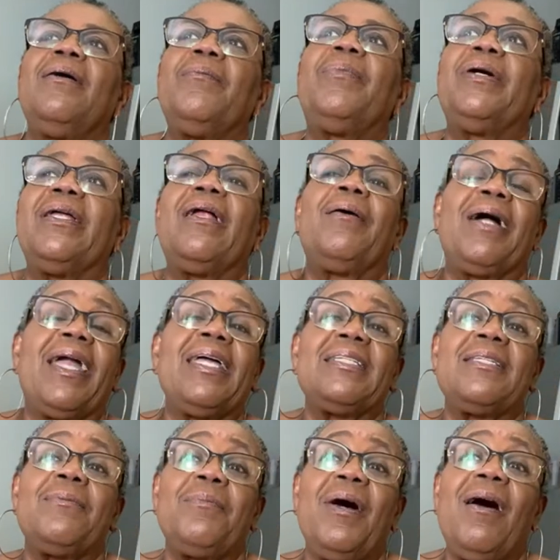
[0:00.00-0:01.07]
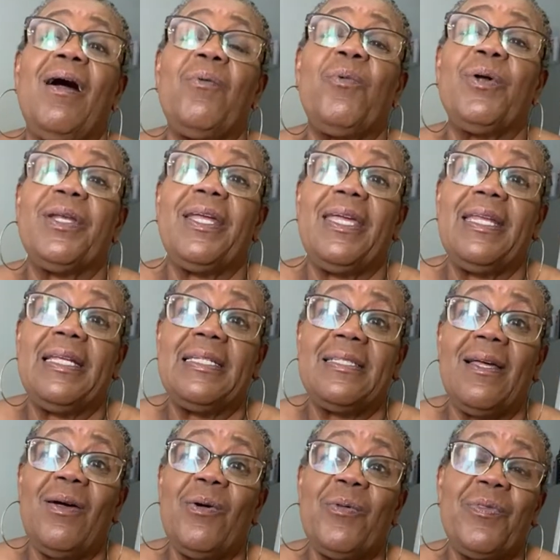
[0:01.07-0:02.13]
But uh, I guess Ahmad wanted to get his
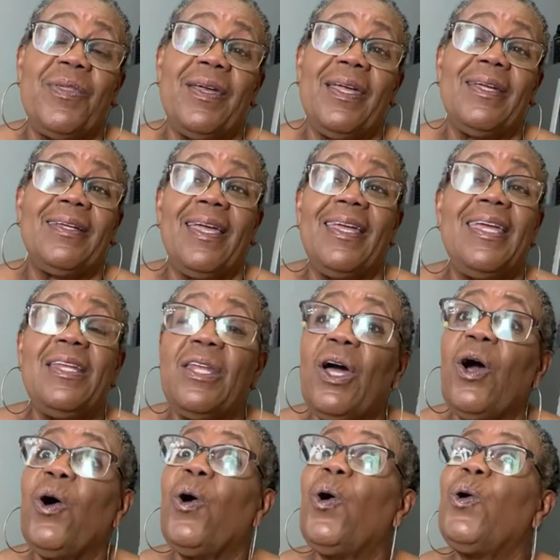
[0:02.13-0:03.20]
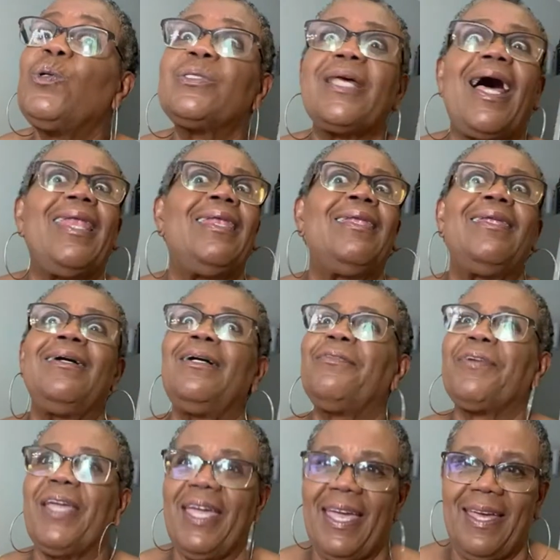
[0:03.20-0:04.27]
own thing. And he knows I love
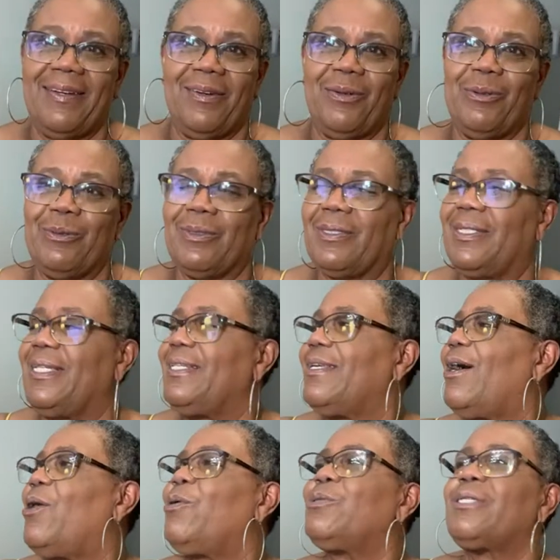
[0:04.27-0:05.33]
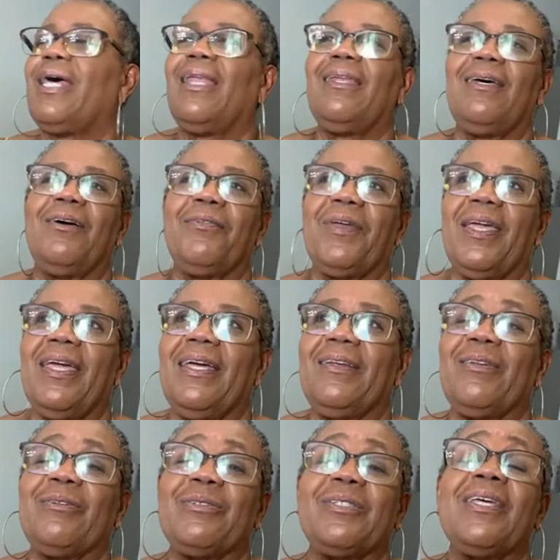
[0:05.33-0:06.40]
candles. He knows I love
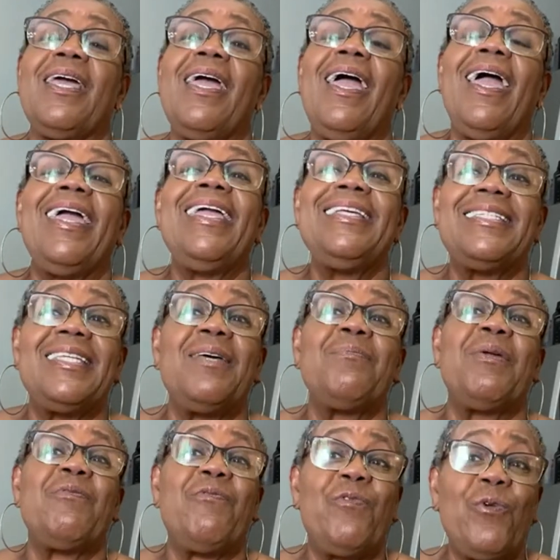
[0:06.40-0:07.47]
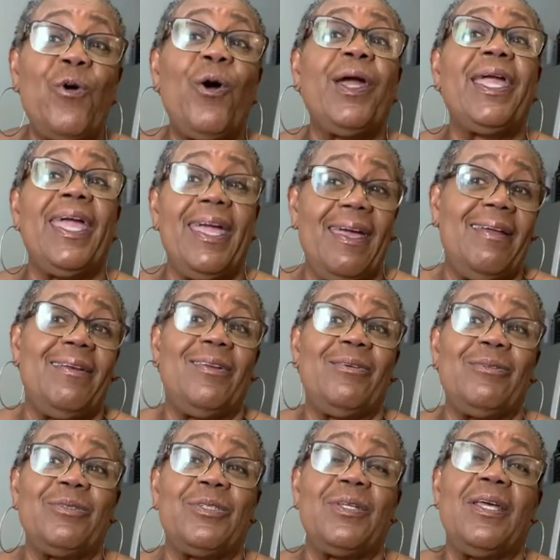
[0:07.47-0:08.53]
candles. And he sent me four
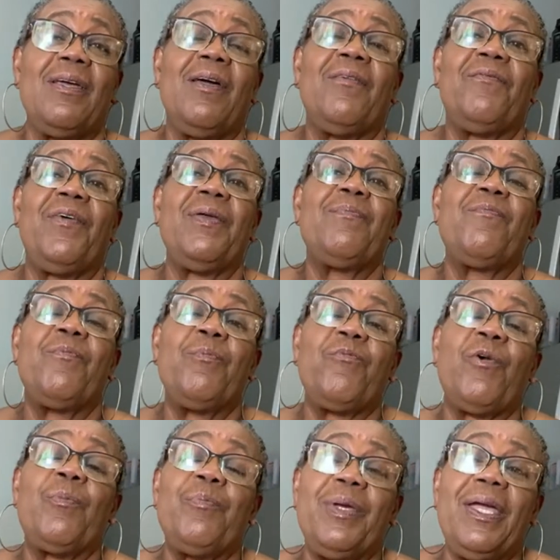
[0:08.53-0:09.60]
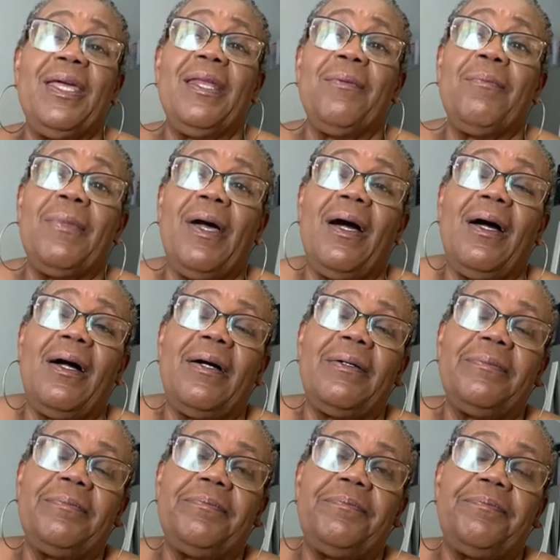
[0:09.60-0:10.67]
candles from bed and,
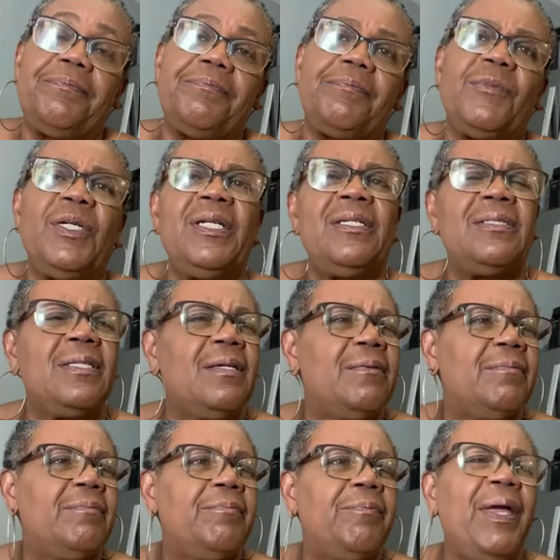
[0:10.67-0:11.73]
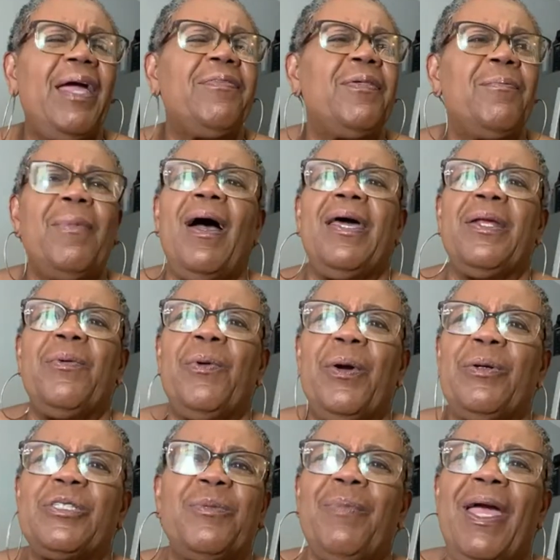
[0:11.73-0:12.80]
um, what is it? Bath and Body
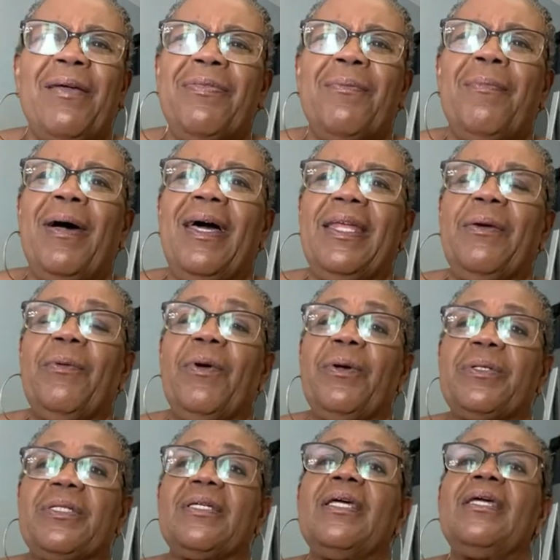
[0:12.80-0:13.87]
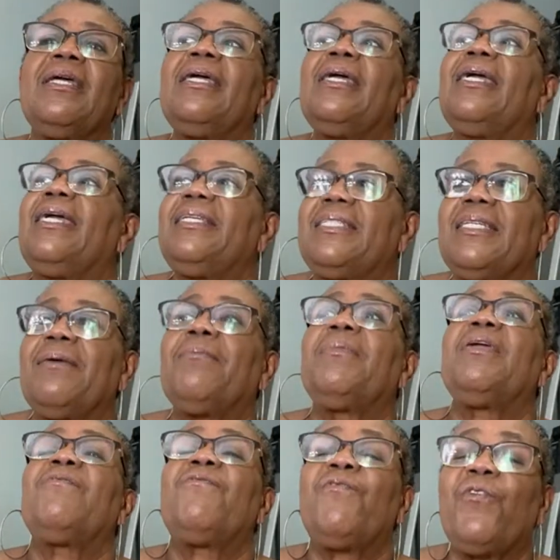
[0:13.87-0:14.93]
Works. Bath and Body Works. He sent
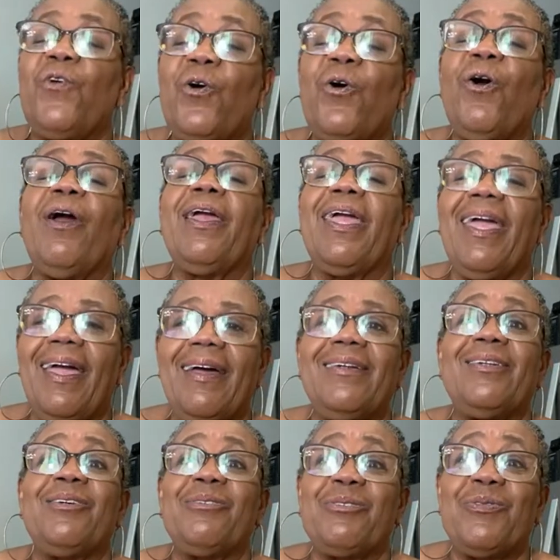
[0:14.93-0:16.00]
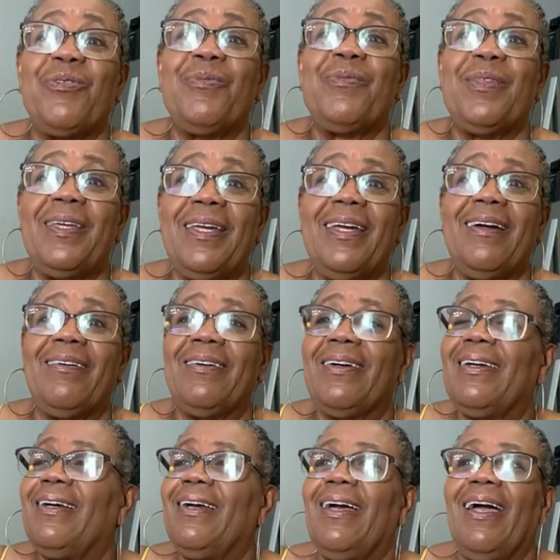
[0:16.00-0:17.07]
me four candles from them.
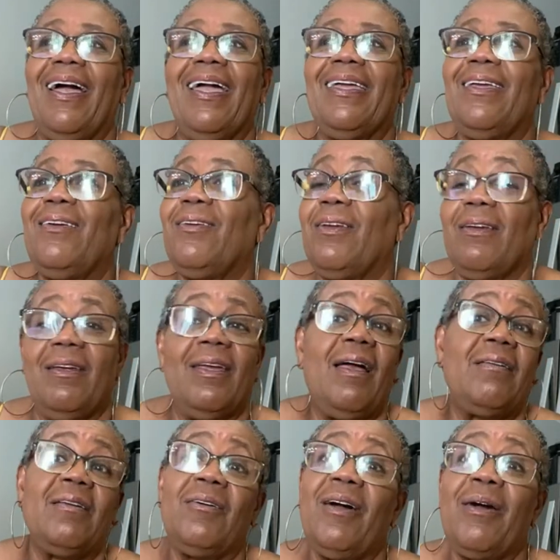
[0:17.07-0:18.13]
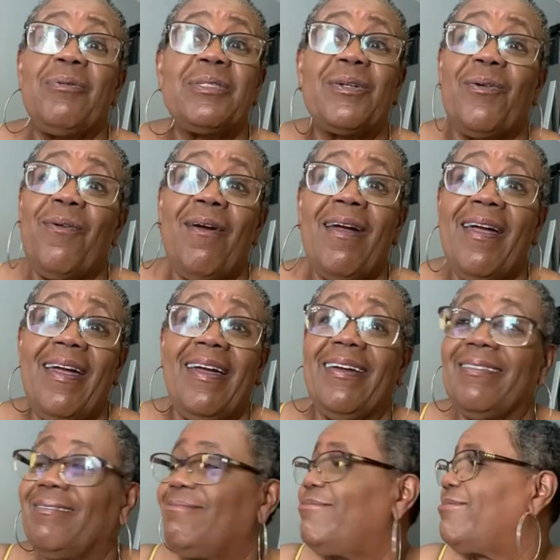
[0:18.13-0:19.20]
And you y'all know I was crying.
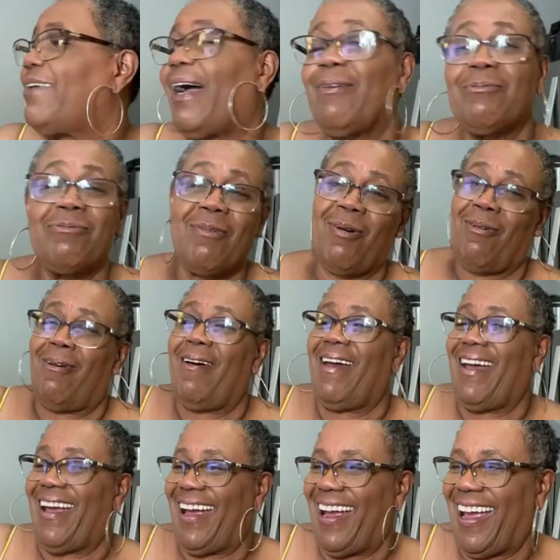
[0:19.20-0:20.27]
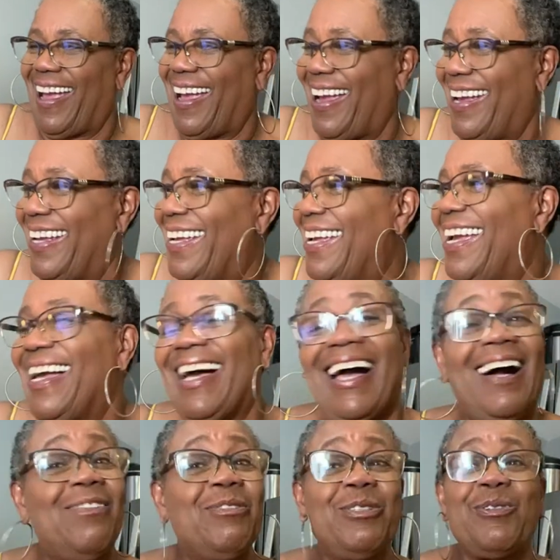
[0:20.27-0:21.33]
I was crying.
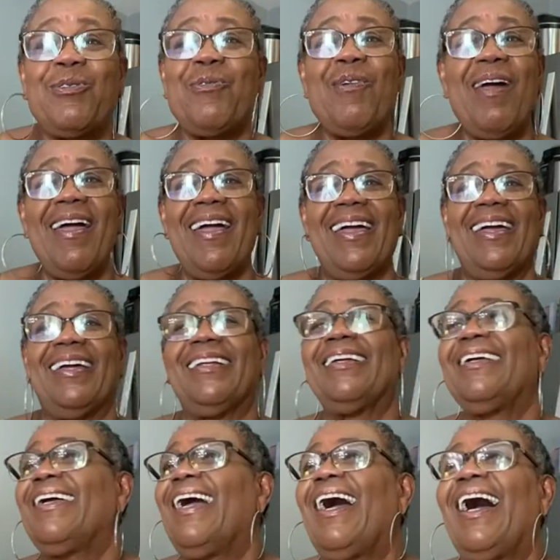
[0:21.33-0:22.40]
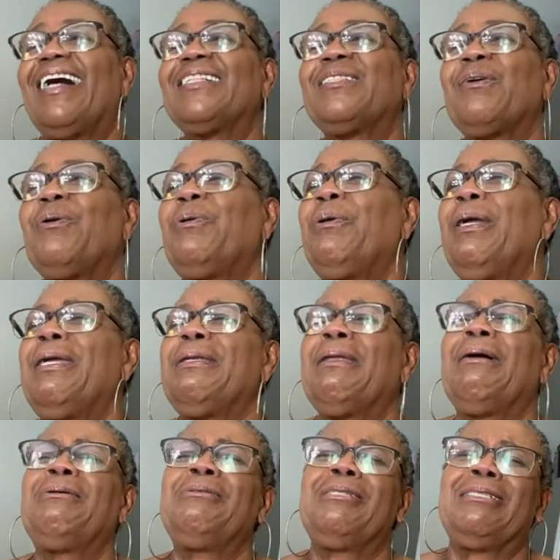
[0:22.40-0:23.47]
I was crying. I said, oh, he
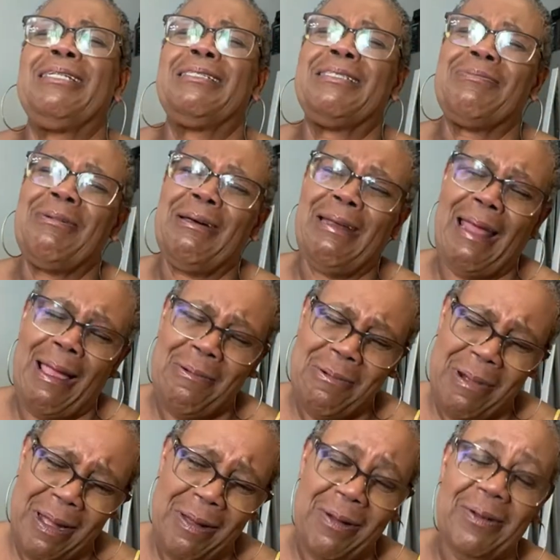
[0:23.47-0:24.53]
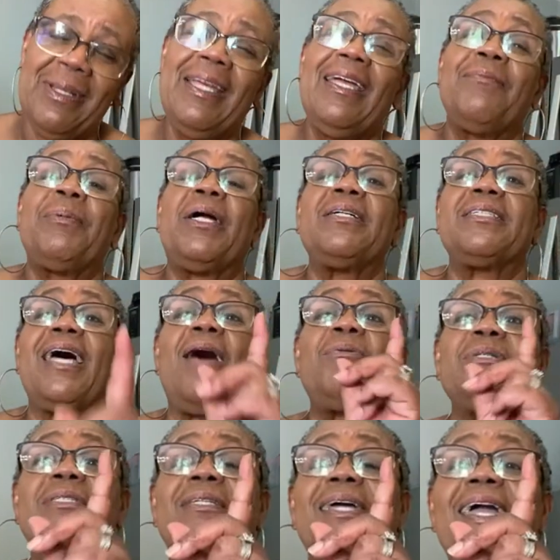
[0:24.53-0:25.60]
knows just what I want. Because I
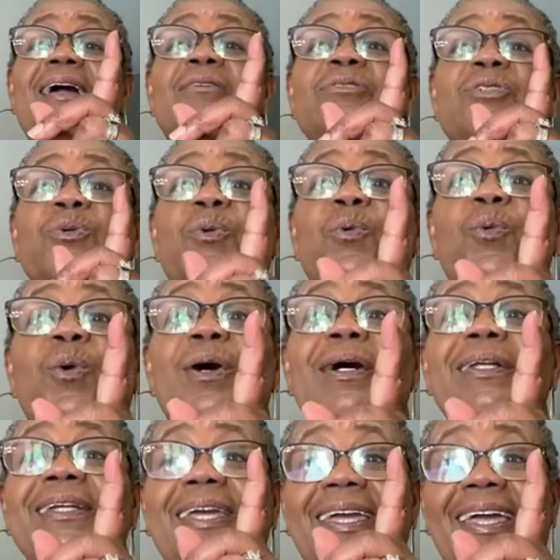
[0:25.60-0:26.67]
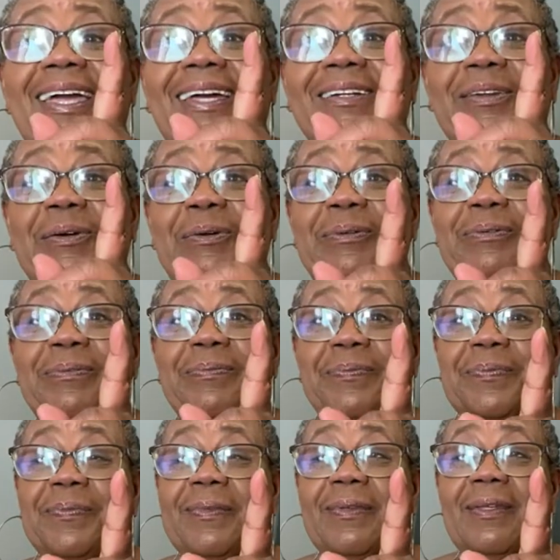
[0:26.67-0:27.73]
was down to one candle.
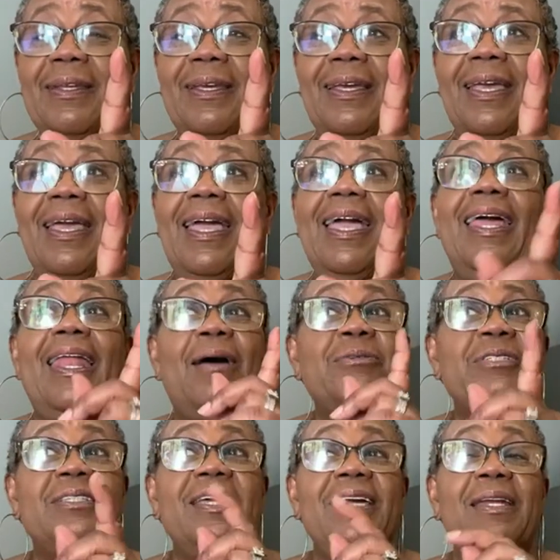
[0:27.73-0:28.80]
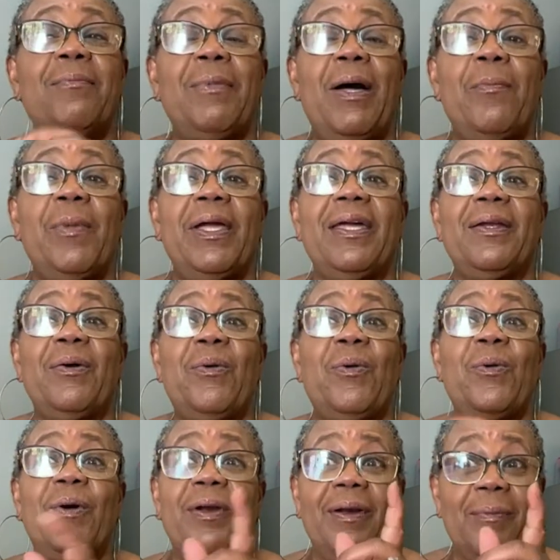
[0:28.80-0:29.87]
And I was thinking about making an
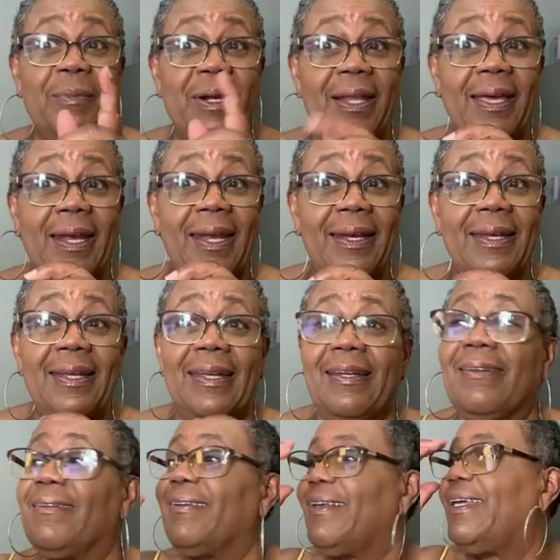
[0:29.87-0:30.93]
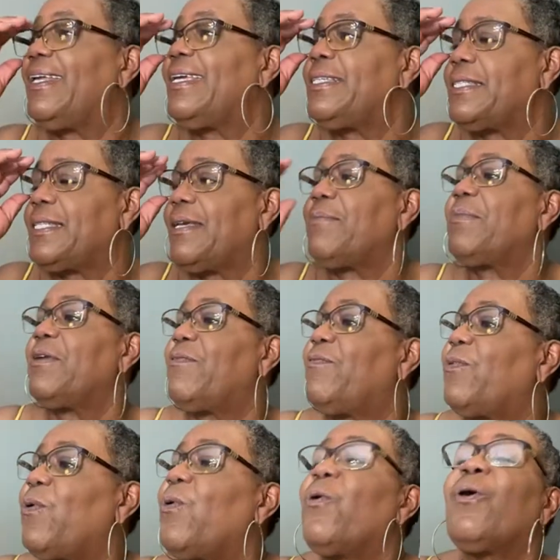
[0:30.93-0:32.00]
order, and I'm glad I did. And he sent me
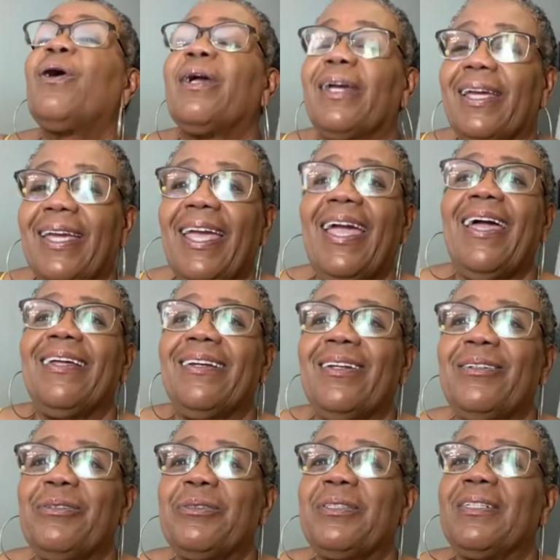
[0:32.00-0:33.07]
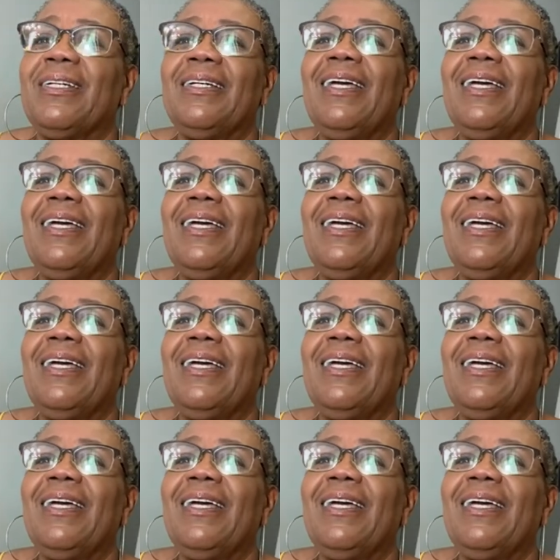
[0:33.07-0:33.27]
four candles.